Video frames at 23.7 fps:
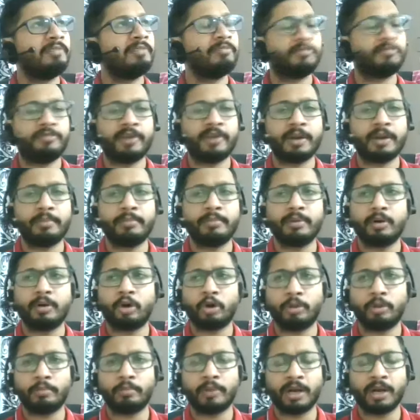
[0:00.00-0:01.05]
Feb,
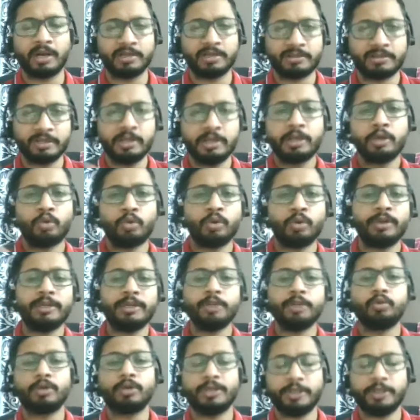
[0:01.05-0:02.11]
or March
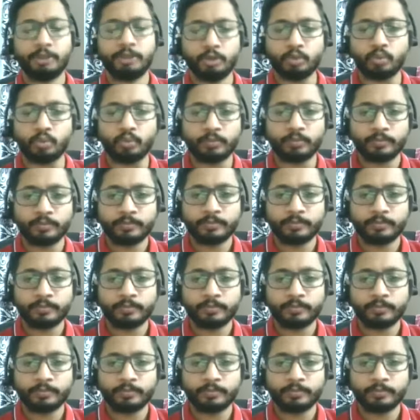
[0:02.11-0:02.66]
2022.